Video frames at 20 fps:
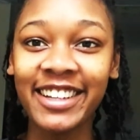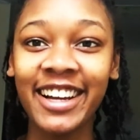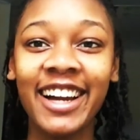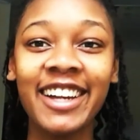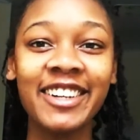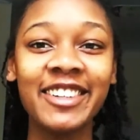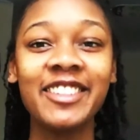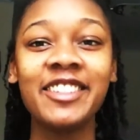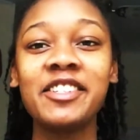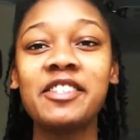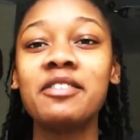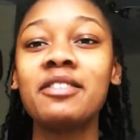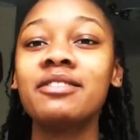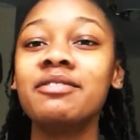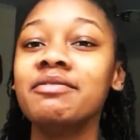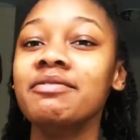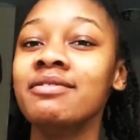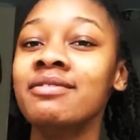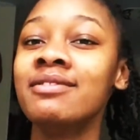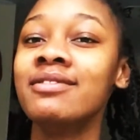I
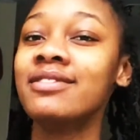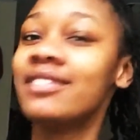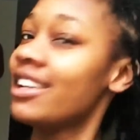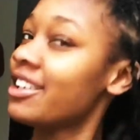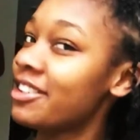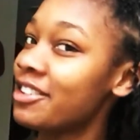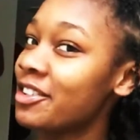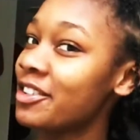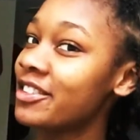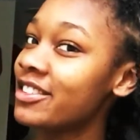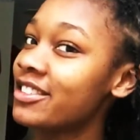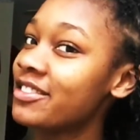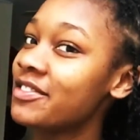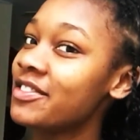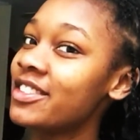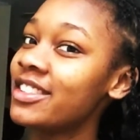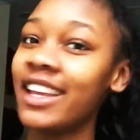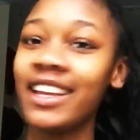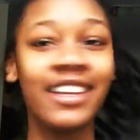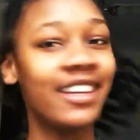don't know
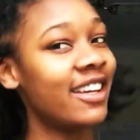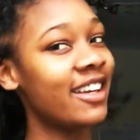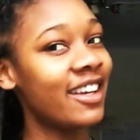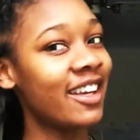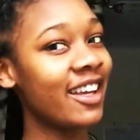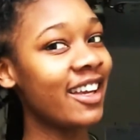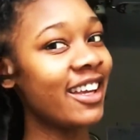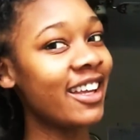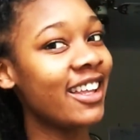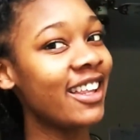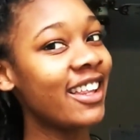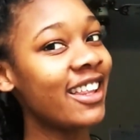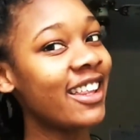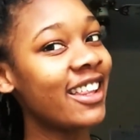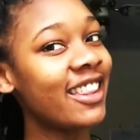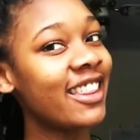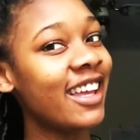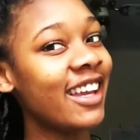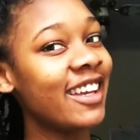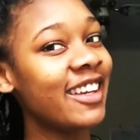if you like it.
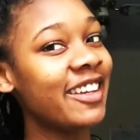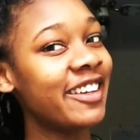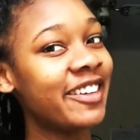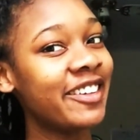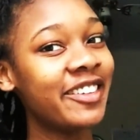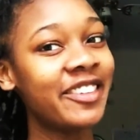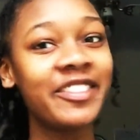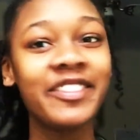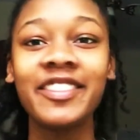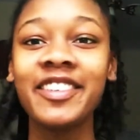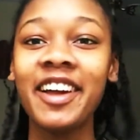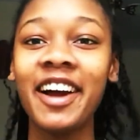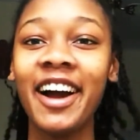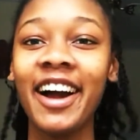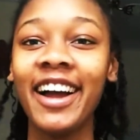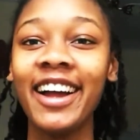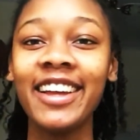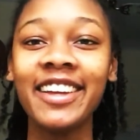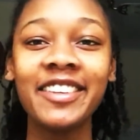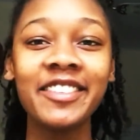Thank you.
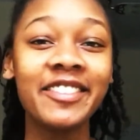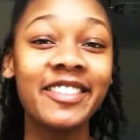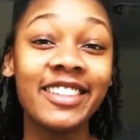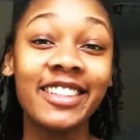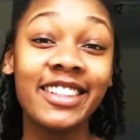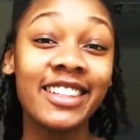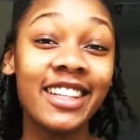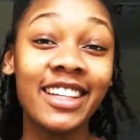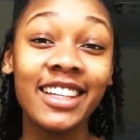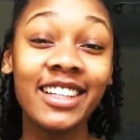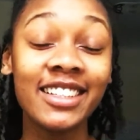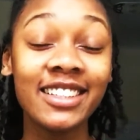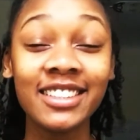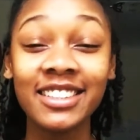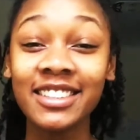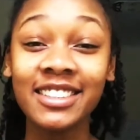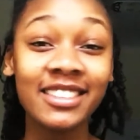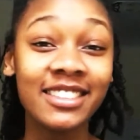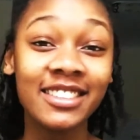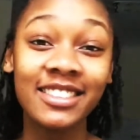Not, well then,
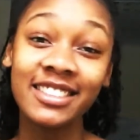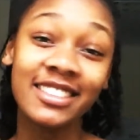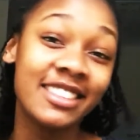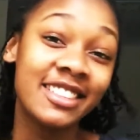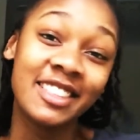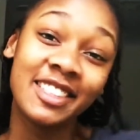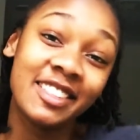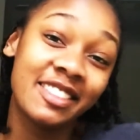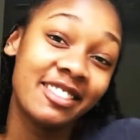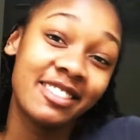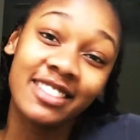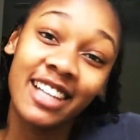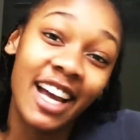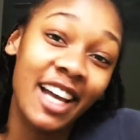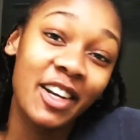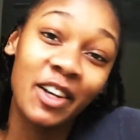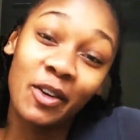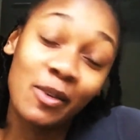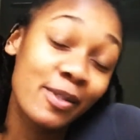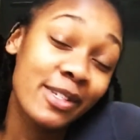
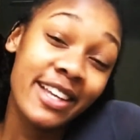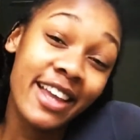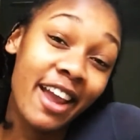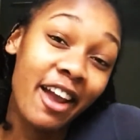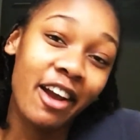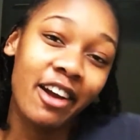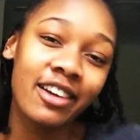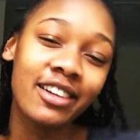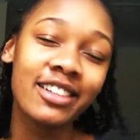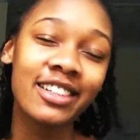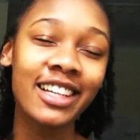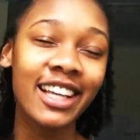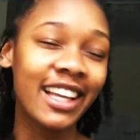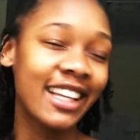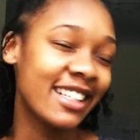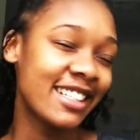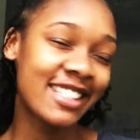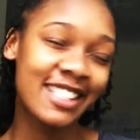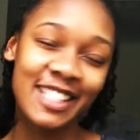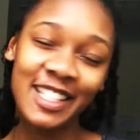I don't care,
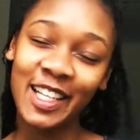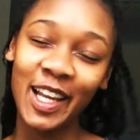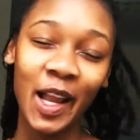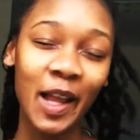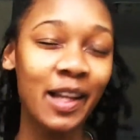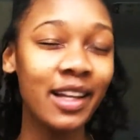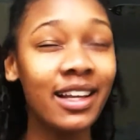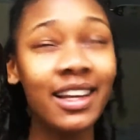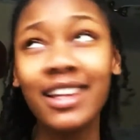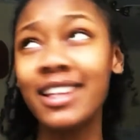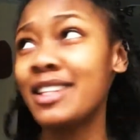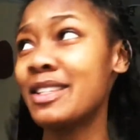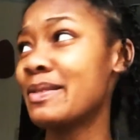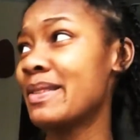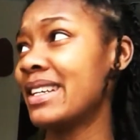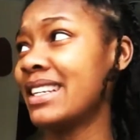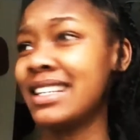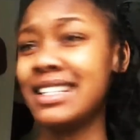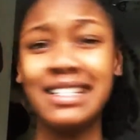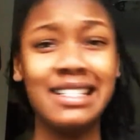because it is
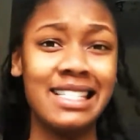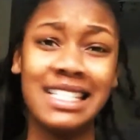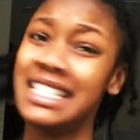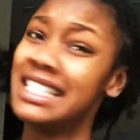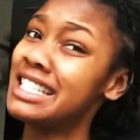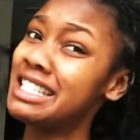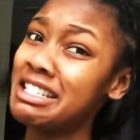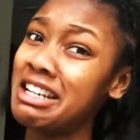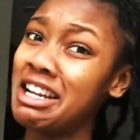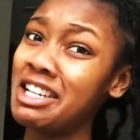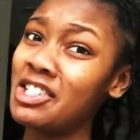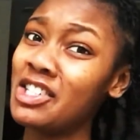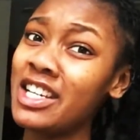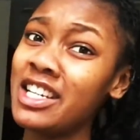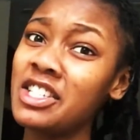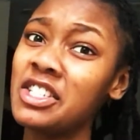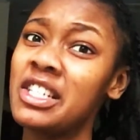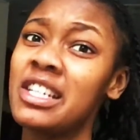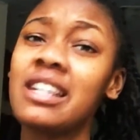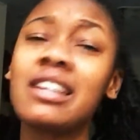what it is. It's not
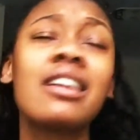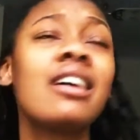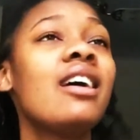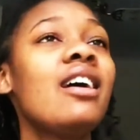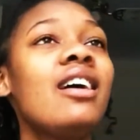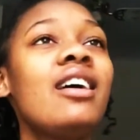changing.